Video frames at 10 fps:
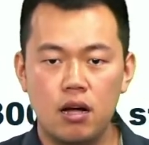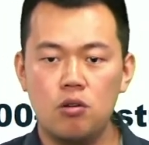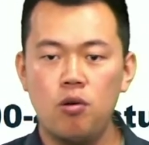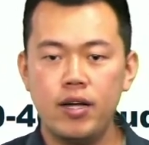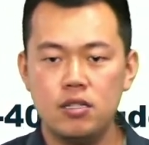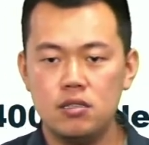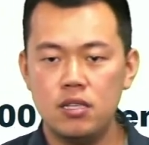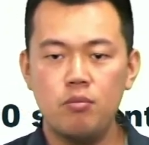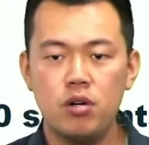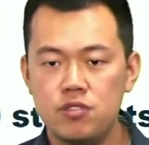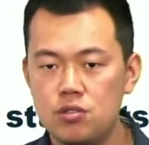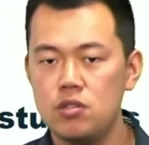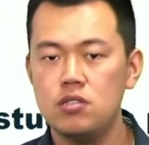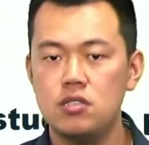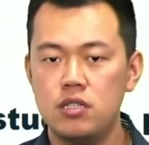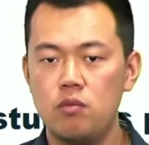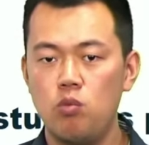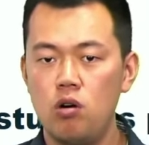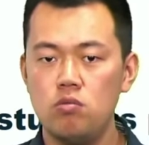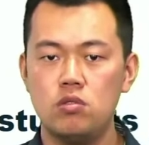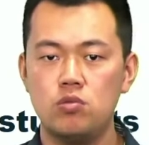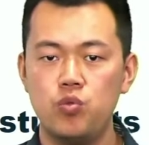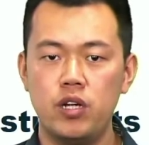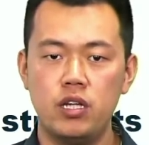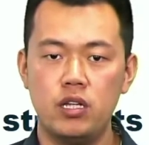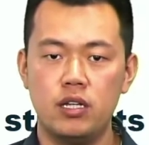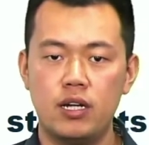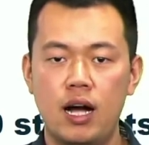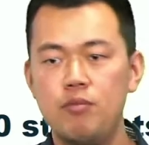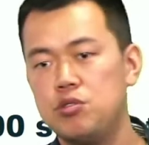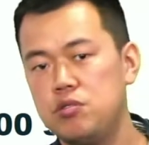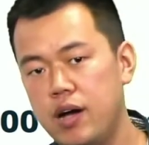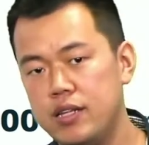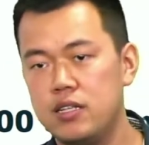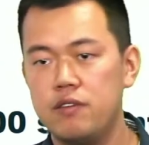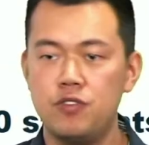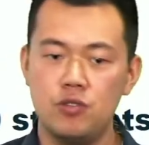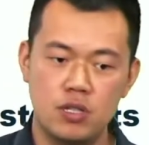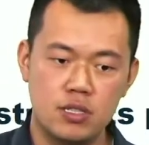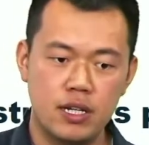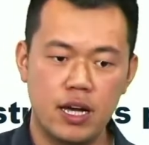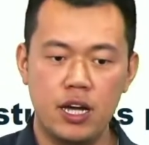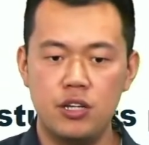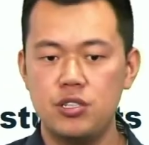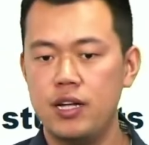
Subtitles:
quite a number of students, they won't really come to you and they feel disengaged,